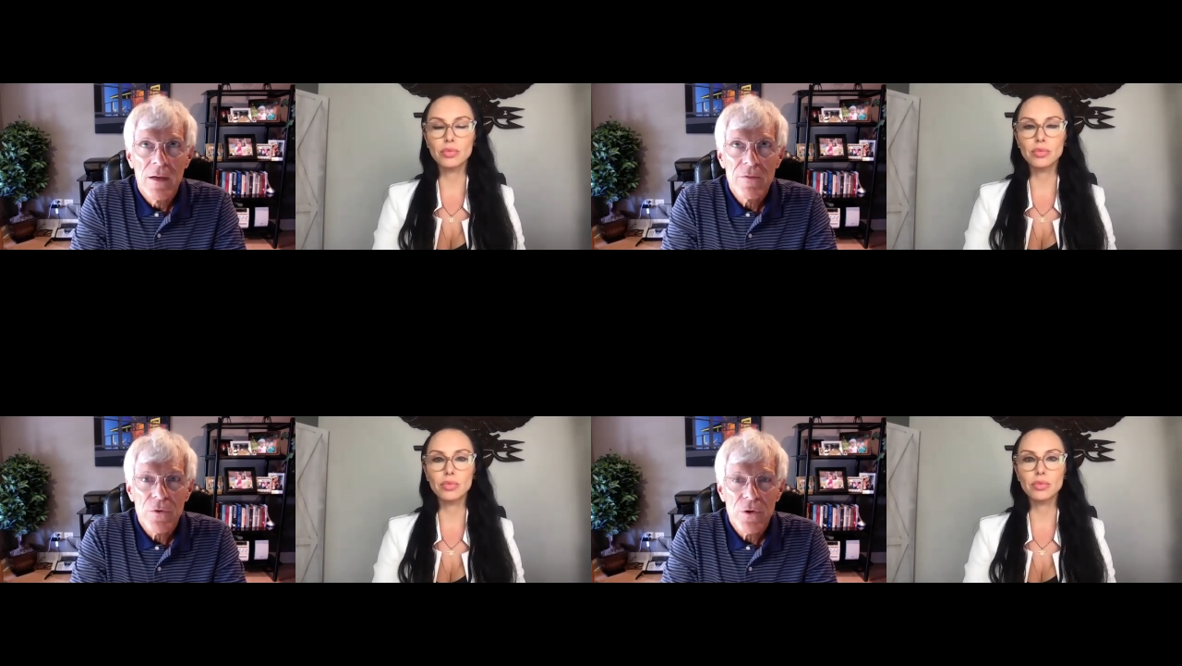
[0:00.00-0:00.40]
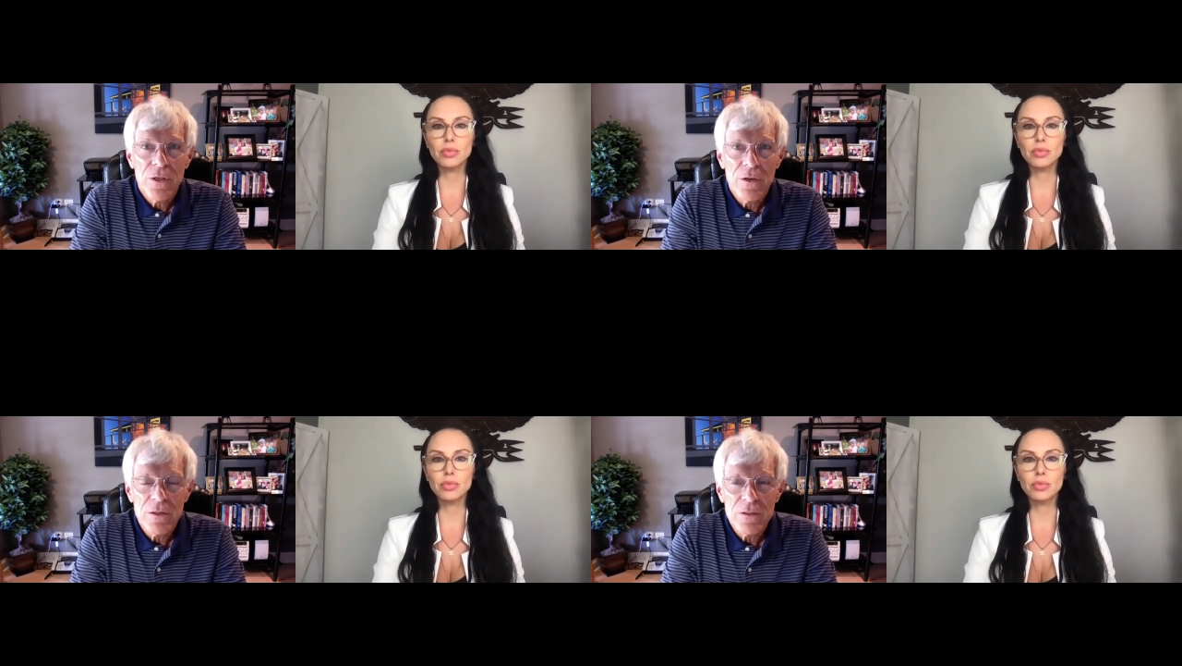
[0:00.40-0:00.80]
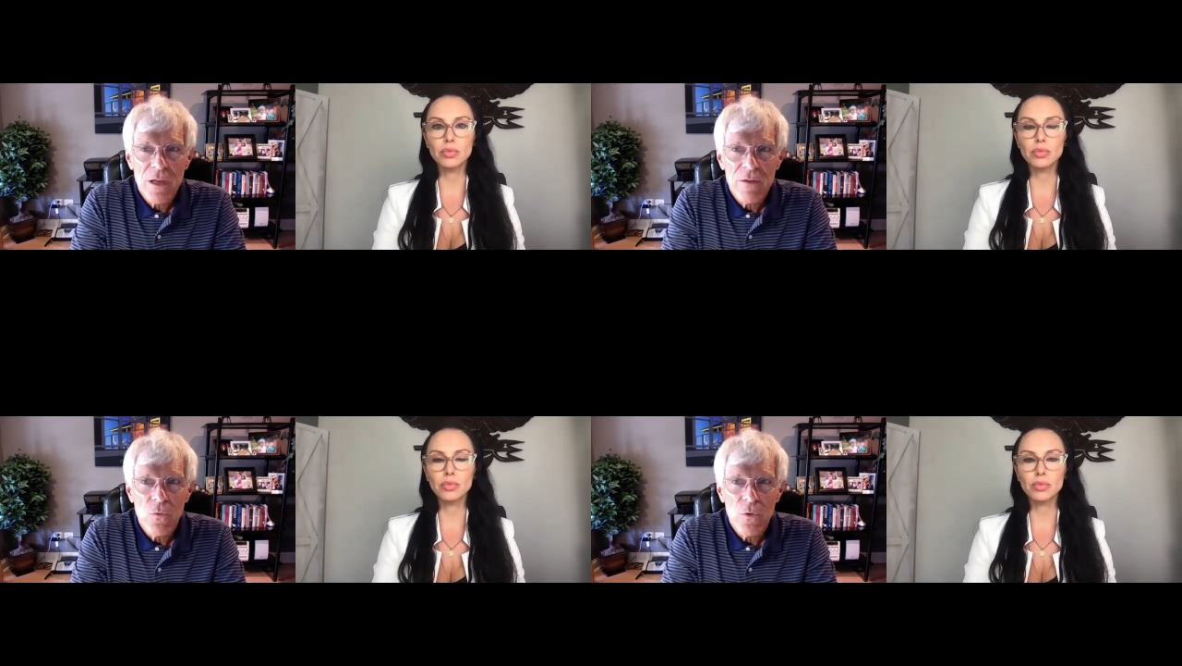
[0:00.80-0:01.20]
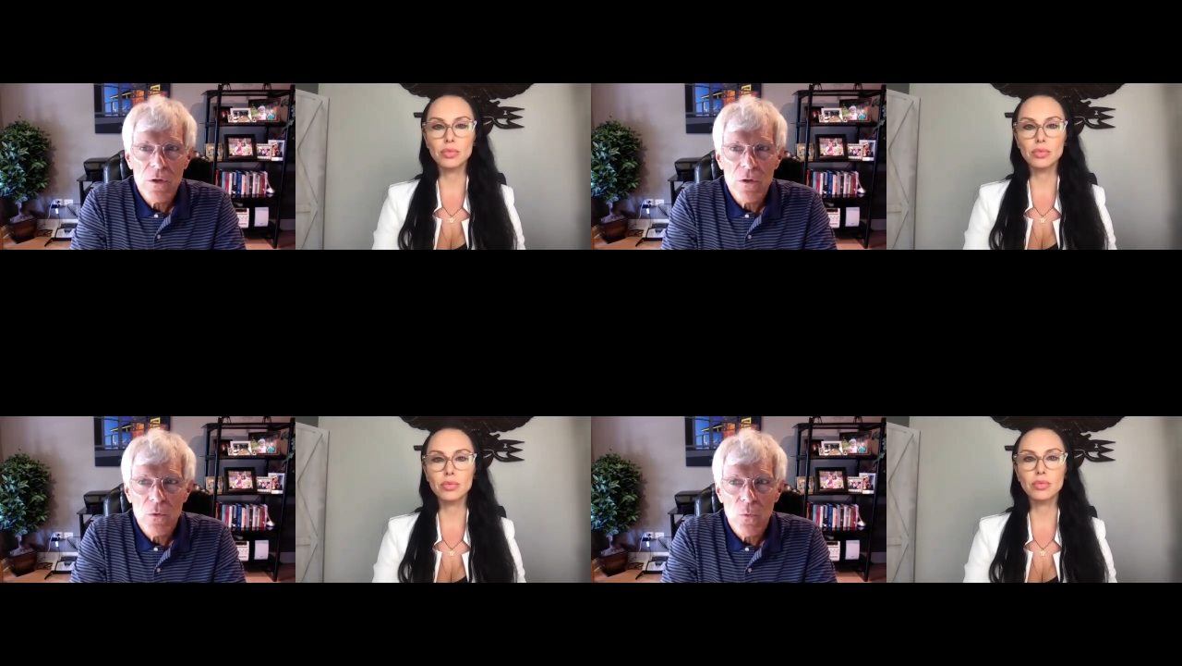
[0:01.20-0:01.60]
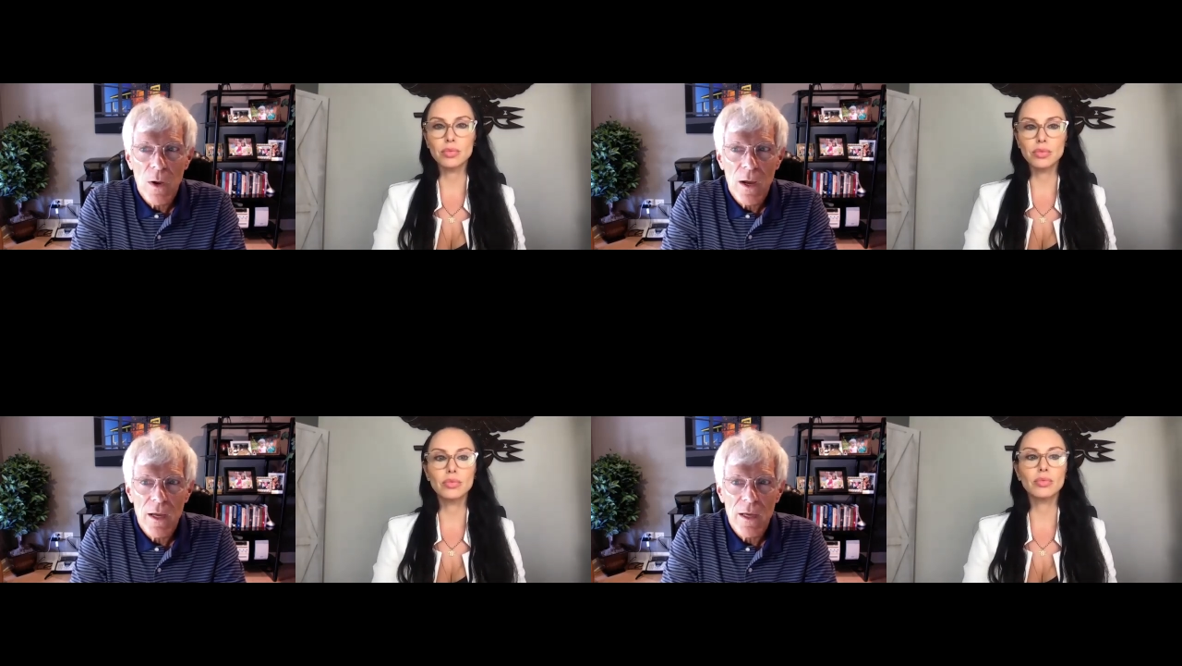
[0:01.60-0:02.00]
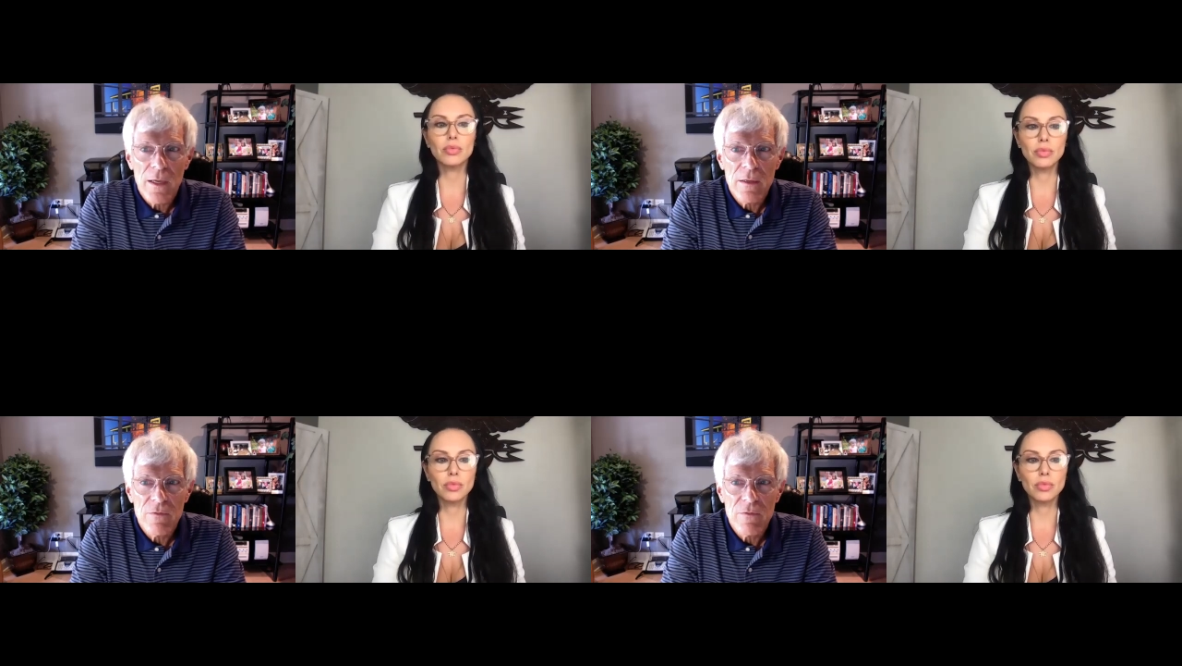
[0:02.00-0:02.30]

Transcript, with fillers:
Speaker 1: for years, I've wondered why